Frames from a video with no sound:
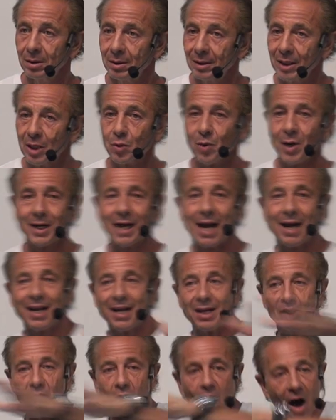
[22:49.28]
That's why God
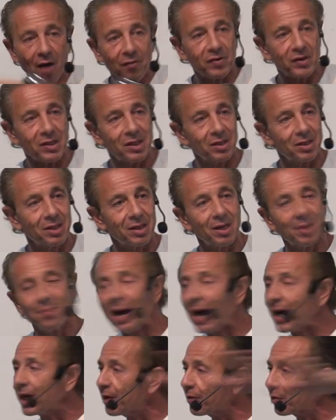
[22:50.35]
has offices in the
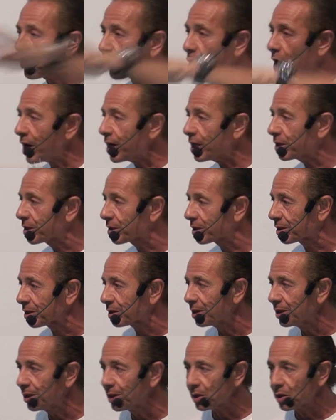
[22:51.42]
body of Christ
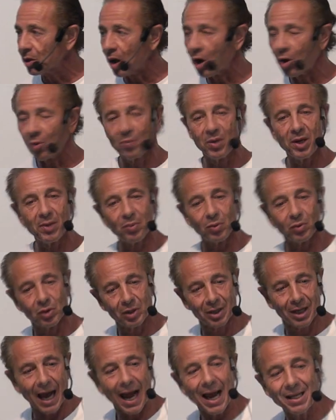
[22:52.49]
to help people
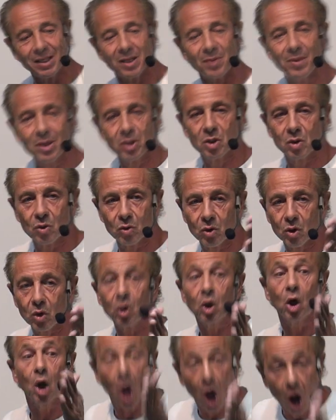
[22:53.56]
guide them into their
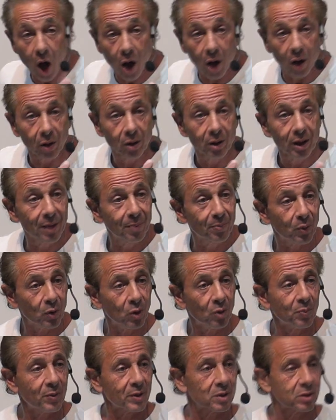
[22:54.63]
call and
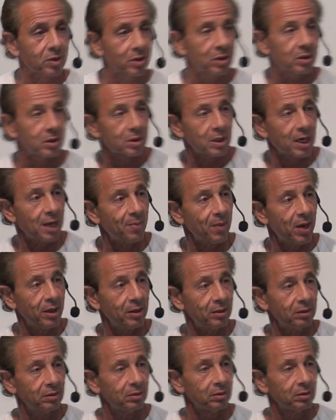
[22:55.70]
purpose. Amen.